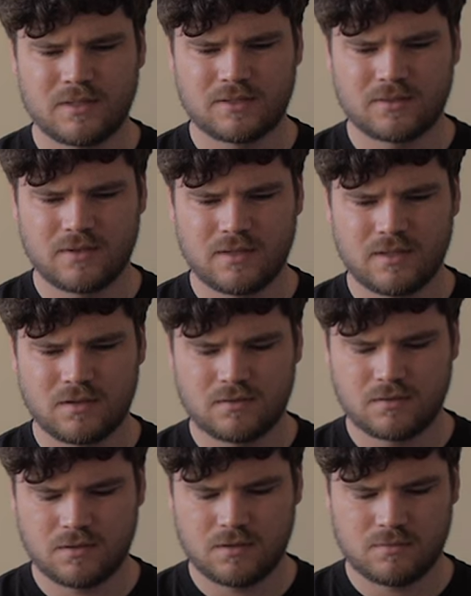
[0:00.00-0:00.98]
my screen that whole
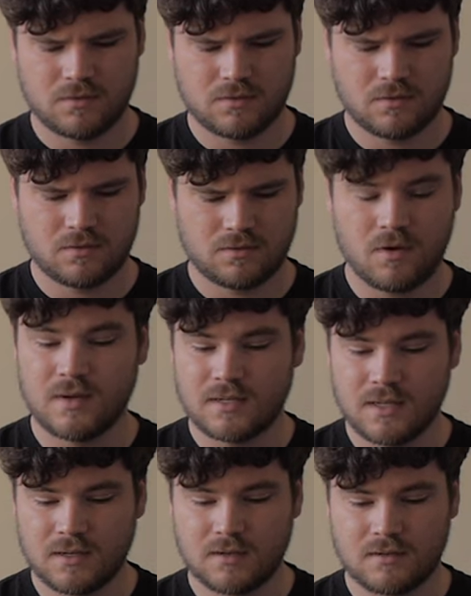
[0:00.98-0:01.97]
time. Hold on. Oh, I
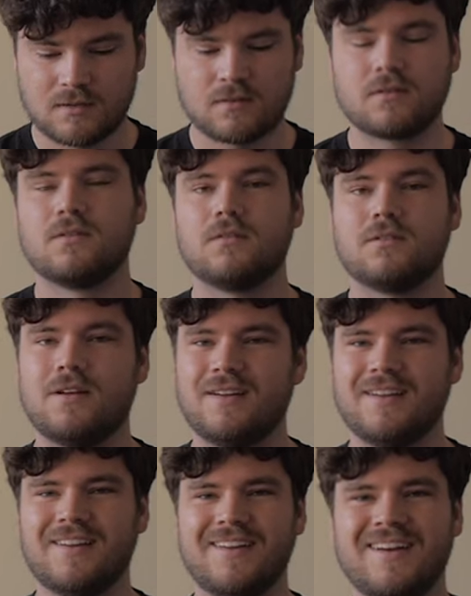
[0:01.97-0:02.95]
did. Cool.
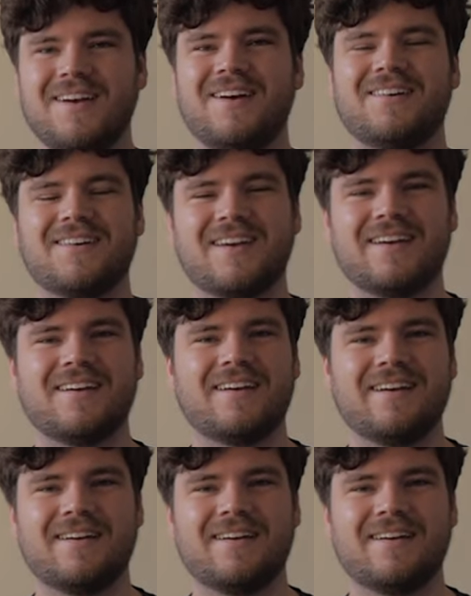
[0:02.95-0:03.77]
Okay.